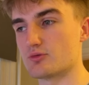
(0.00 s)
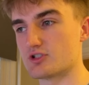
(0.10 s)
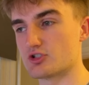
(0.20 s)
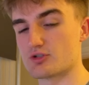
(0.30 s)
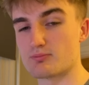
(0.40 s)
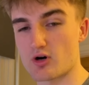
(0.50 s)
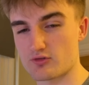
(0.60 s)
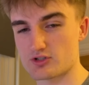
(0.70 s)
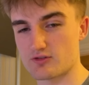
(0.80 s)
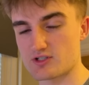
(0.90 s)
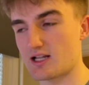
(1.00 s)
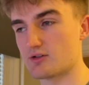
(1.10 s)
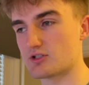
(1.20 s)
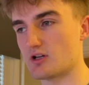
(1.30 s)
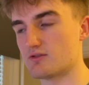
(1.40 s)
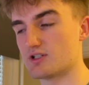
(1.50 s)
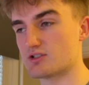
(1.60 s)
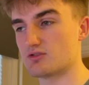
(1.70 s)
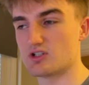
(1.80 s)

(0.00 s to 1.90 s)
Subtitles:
which is just Microsoft's cloud service.